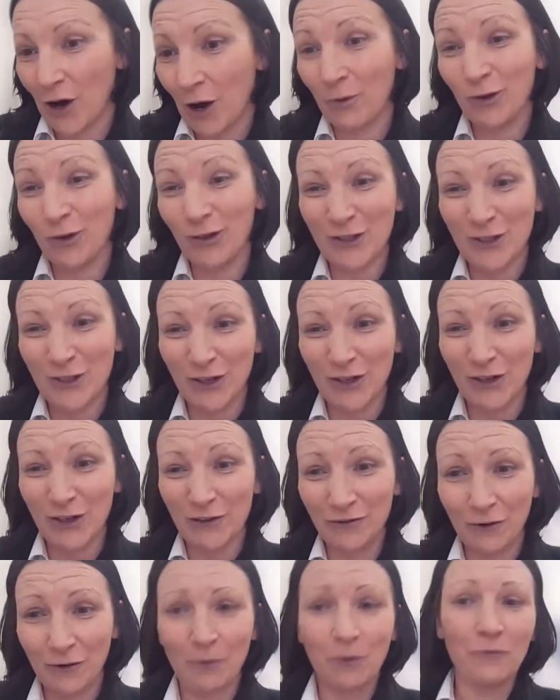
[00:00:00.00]
I'm
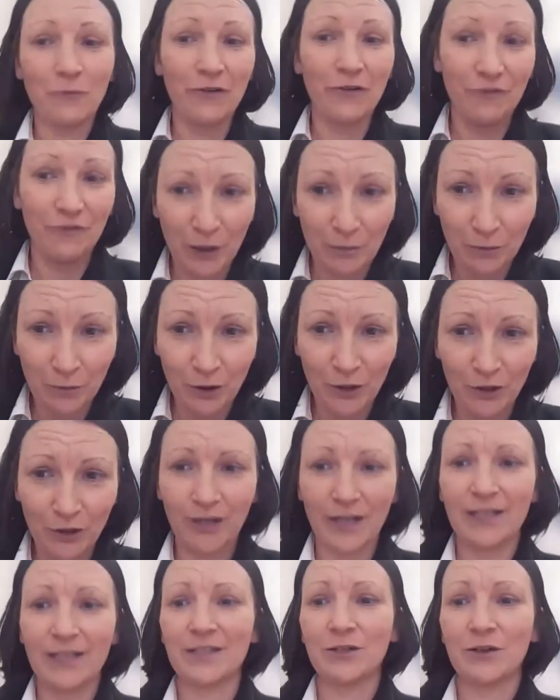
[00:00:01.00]
also from a river
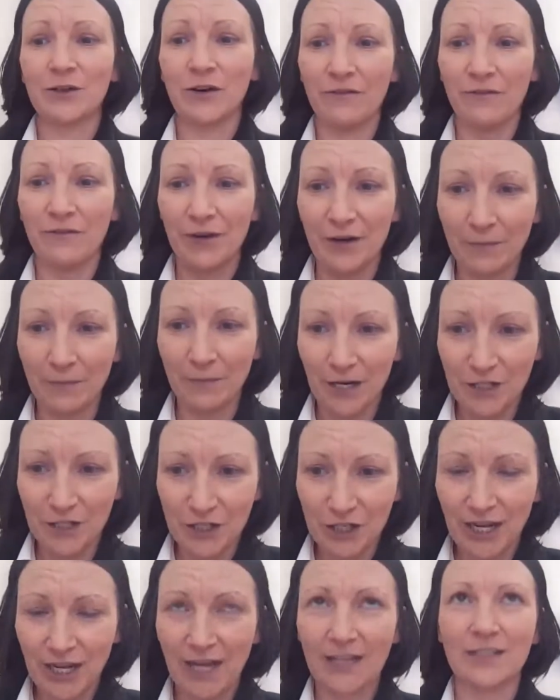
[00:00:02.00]
community. So I very
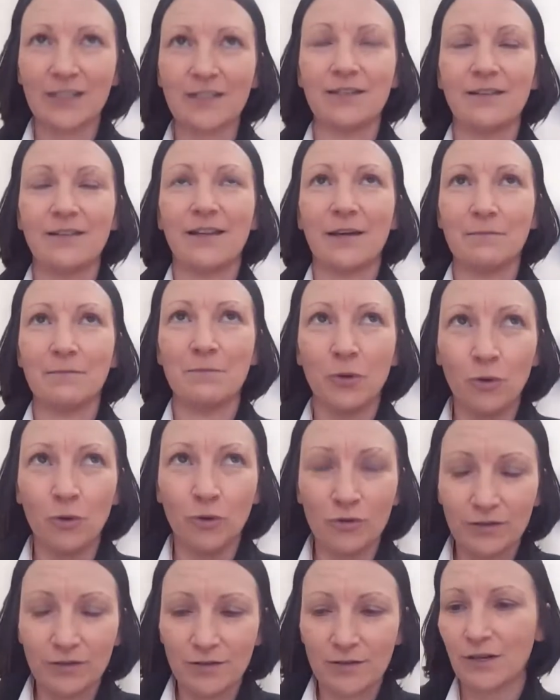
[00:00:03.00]
much get the
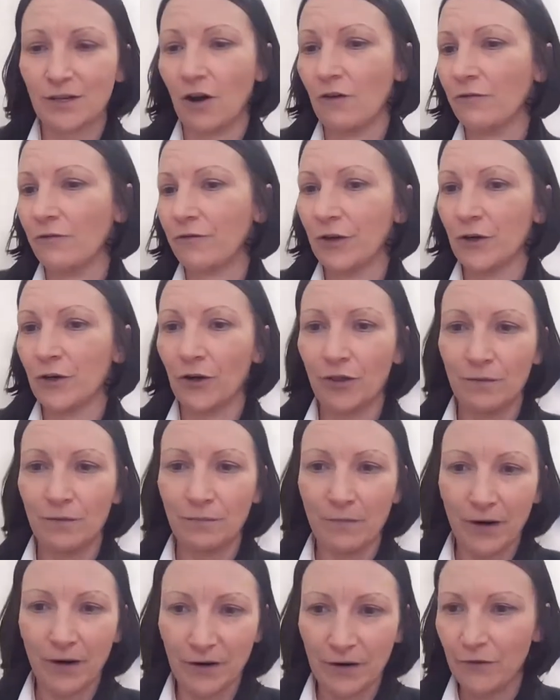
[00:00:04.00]
importance of, the
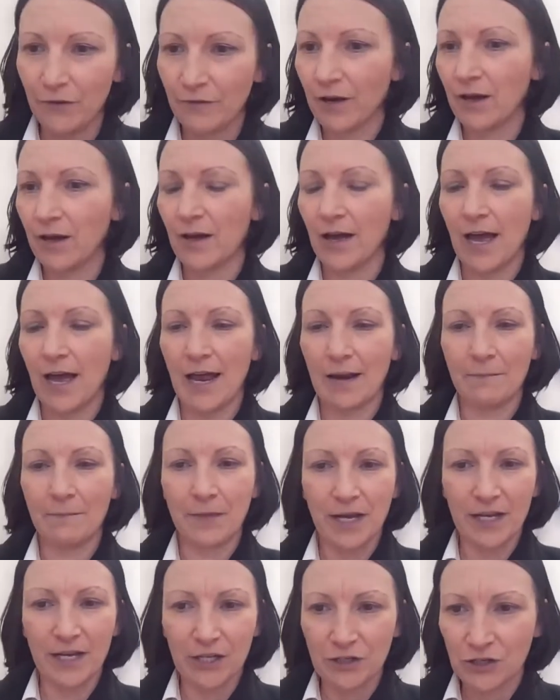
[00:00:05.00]
Murray River and
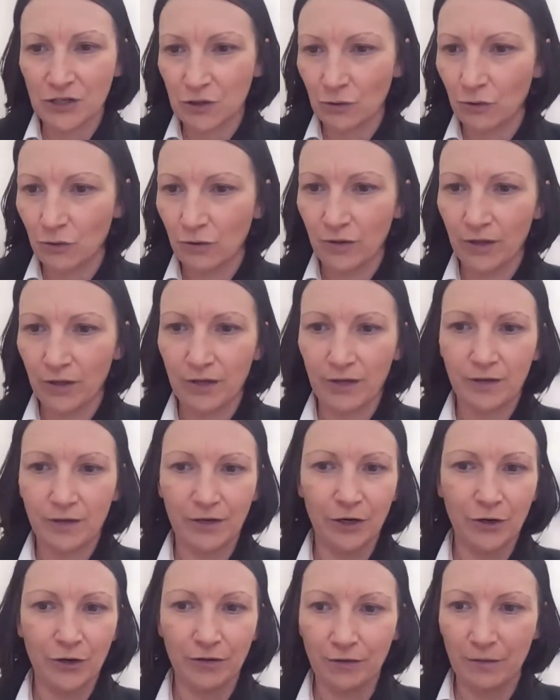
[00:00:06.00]
making sure that,
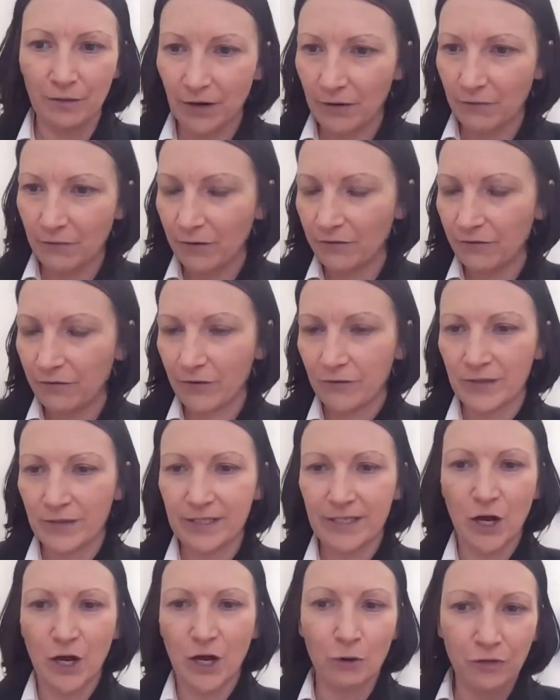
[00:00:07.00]
the Murray River is
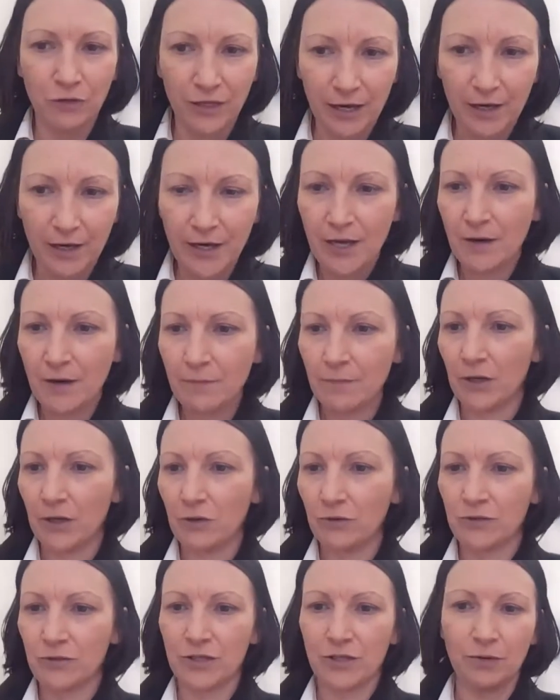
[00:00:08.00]
healthy, but
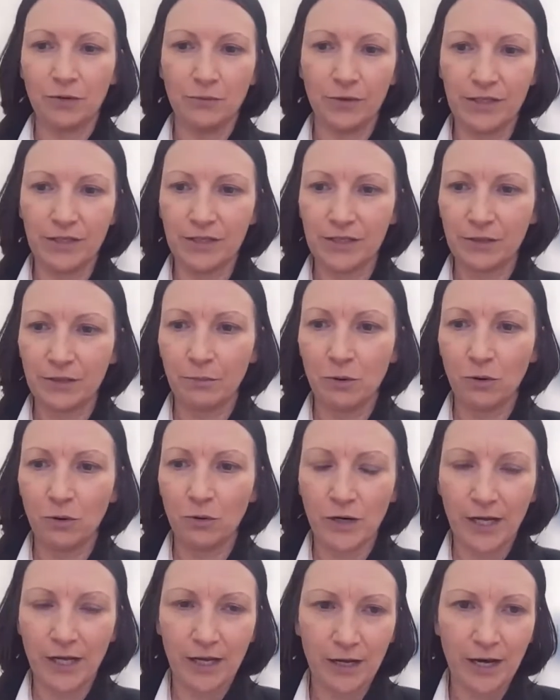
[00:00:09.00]
also that we're
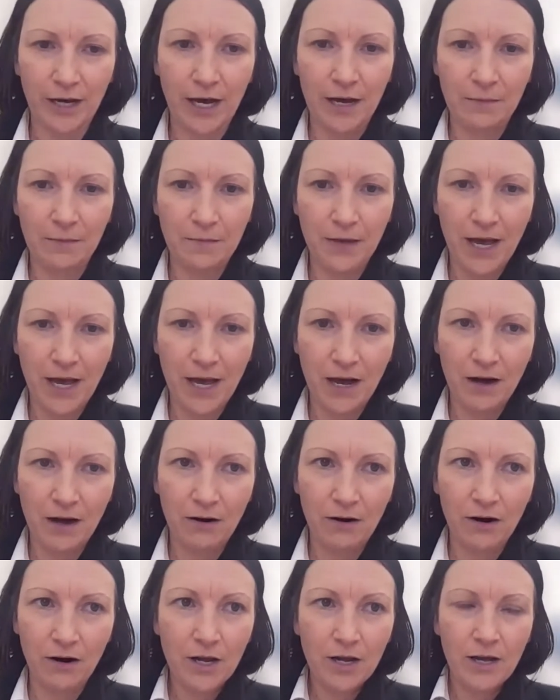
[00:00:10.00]
supporting
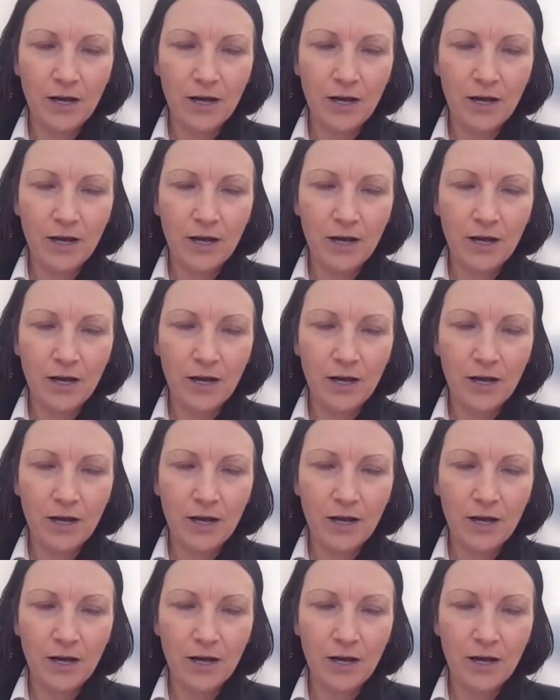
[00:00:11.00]
our